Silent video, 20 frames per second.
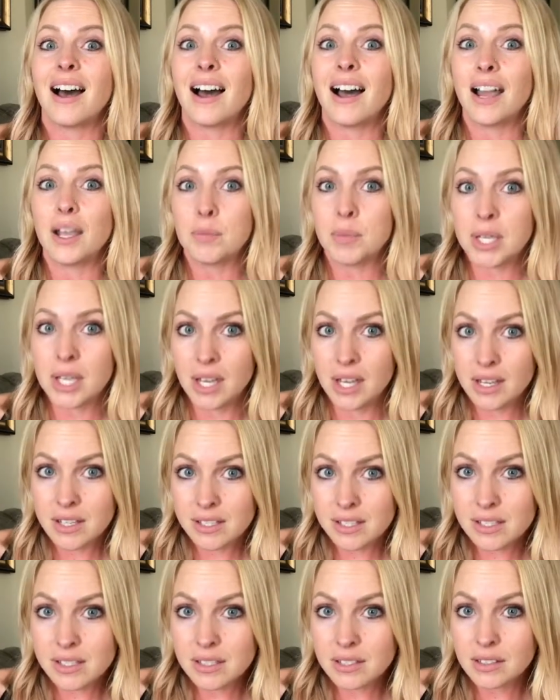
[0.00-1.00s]

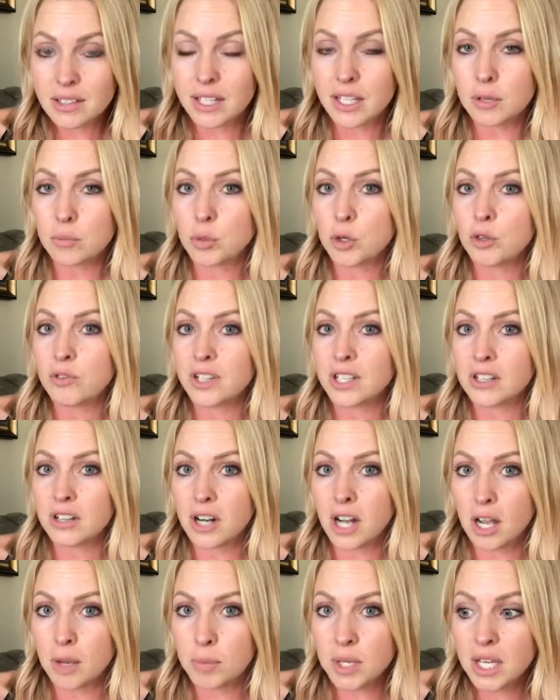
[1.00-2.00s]
IBS, like improving their
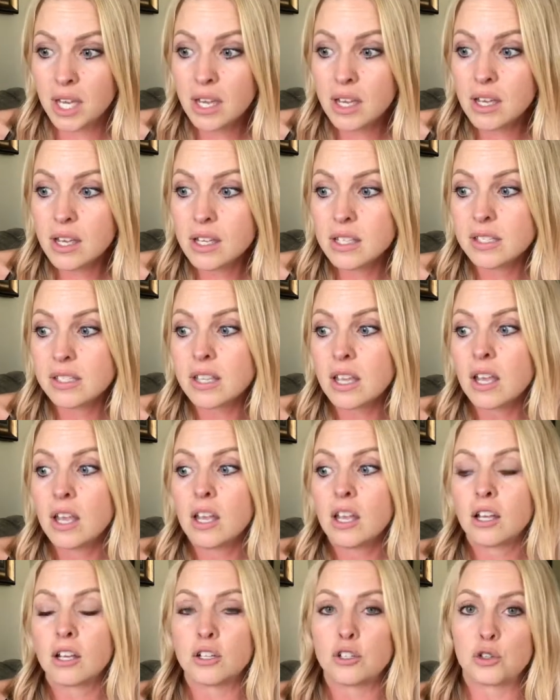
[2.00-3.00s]
IBS,
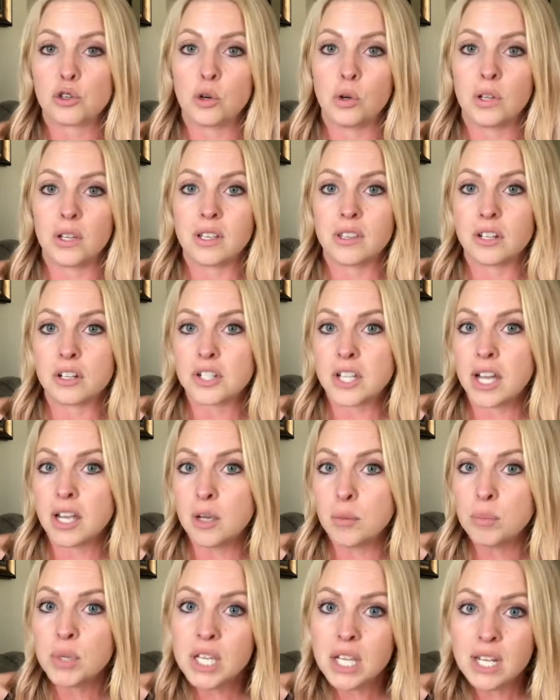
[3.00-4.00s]
controlling their
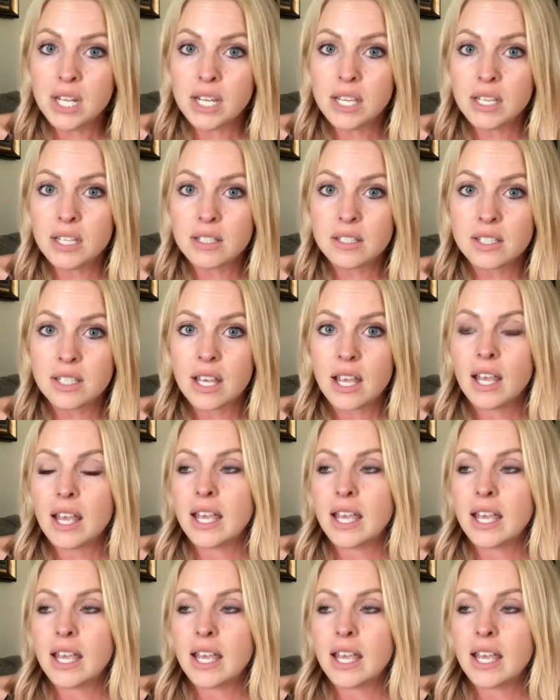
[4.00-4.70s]
diabetes,